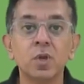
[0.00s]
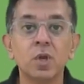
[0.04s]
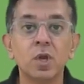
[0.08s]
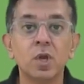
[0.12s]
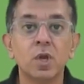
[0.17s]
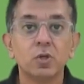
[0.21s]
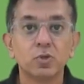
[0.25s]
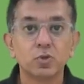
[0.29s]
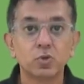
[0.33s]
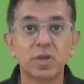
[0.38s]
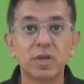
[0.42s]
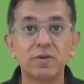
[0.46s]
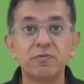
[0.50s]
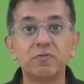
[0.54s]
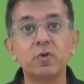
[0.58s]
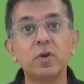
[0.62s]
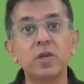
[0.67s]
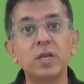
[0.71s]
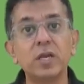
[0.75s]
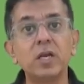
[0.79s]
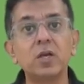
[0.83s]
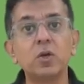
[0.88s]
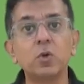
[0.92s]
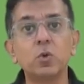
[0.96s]
So therefore,
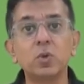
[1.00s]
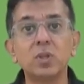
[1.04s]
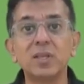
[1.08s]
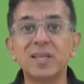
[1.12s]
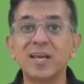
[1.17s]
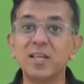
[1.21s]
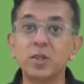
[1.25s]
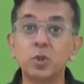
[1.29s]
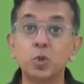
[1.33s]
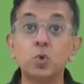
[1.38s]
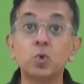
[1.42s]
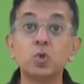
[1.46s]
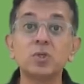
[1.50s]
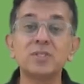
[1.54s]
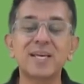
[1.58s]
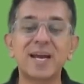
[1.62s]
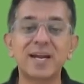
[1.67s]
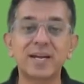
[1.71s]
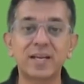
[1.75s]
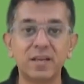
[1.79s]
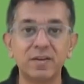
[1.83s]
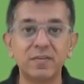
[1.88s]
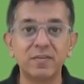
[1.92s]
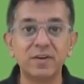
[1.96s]
he told that those
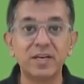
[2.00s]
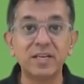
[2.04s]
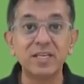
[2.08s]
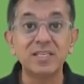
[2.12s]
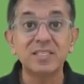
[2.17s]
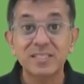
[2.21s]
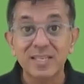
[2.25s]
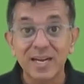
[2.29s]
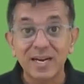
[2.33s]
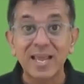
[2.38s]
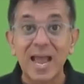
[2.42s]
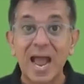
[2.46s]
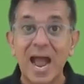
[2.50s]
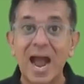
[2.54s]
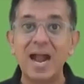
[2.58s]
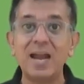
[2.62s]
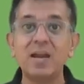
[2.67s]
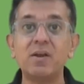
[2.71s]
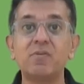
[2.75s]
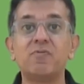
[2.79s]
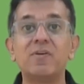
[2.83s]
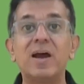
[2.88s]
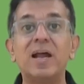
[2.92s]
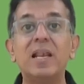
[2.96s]
activities that
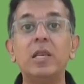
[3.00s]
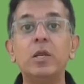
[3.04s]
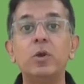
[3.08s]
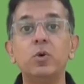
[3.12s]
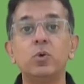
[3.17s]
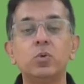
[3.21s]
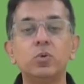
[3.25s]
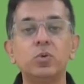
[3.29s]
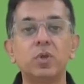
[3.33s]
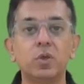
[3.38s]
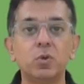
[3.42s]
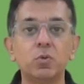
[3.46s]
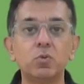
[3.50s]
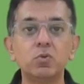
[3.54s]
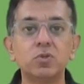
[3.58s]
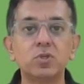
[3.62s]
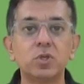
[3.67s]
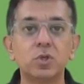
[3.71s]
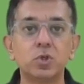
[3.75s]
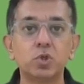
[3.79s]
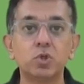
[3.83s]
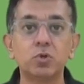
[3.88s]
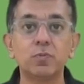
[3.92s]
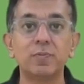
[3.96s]
add value to the
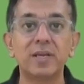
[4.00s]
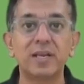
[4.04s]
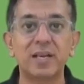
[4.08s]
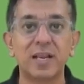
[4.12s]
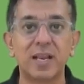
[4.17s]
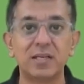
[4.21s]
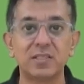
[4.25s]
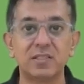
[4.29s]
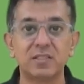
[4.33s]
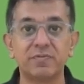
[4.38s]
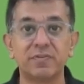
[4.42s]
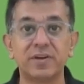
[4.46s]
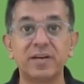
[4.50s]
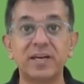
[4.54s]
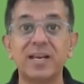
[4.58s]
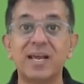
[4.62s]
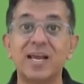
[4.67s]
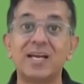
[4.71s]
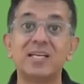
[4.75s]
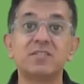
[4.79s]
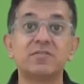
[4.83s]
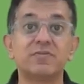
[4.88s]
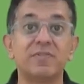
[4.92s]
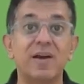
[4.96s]
user should be classified
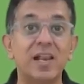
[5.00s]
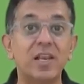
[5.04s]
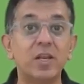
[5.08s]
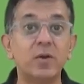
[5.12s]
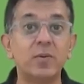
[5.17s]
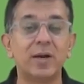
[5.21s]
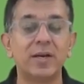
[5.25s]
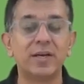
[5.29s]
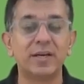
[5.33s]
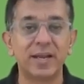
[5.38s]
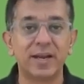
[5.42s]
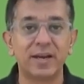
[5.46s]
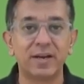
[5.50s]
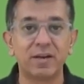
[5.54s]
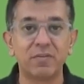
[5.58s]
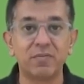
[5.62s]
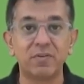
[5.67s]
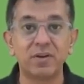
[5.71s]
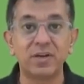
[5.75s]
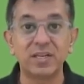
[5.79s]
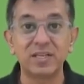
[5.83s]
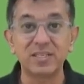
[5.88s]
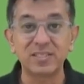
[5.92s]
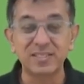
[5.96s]
as value-added
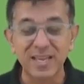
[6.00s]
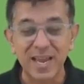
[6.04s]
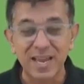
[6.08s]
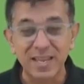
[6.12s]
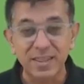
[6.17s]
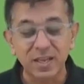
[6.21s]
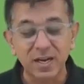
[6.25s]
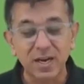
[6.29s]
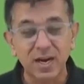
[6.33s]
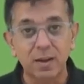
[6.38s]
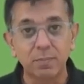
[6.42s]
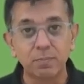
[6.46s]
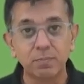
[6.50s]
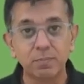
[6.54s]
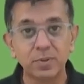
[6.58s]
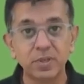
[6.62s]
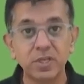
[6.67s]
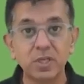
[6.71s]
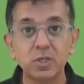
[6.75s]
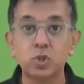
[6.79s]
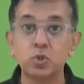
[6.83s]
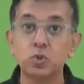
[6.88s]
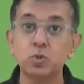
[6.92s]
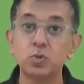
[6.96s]
activities, and the
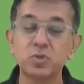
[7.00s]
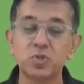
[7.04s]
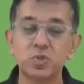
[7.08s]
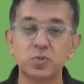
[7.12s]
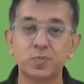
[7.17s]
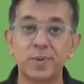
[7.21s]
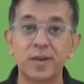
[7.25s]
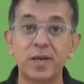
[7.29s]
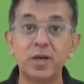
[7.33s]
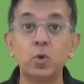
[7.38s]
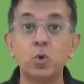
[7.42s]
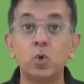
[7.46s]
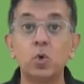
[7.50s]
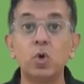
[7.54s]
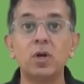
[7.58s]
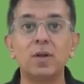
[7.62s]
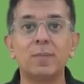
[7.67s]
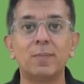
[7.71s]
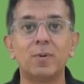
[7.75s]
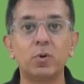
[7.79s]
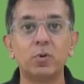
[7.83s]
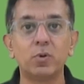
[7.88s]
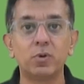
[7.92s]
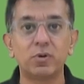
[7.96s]
company should spend good
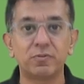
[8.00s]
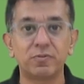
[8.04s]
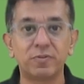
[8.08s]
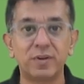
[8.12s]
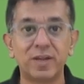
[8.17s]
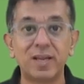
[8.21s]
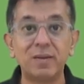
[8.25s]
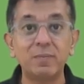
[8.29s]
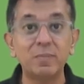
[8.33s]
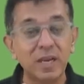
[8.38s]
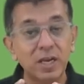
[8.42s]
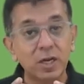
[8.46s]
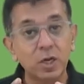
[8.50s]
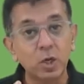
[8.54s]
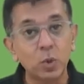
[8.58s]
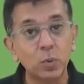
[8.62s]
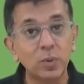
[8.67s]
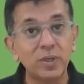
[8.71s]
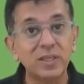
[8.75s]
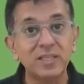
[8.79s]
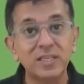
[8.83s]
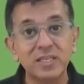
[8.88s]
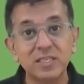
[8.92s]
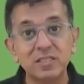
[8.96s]
amount of time in
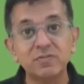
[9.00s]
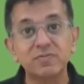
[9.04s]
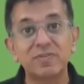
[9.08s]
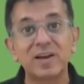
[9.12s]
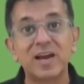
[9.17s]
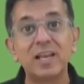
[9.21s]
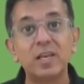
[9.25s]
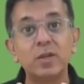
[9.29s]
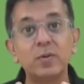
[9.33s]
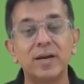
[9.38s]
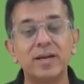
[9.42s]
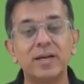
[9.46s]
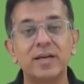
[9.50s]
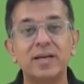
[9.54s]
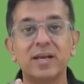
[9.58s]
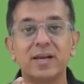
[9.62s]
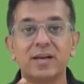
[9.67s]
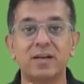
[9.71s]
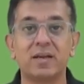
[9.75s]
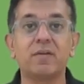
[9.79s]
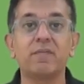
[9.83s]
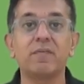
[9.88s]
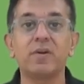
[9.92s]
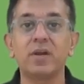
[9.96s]
doing these value-added
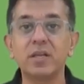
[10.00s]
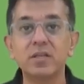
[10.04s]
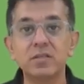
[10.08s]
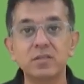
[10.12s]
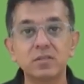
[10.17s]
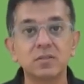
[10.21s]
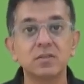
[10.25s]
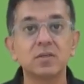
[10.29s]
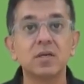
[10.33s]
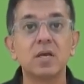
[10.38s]
activities.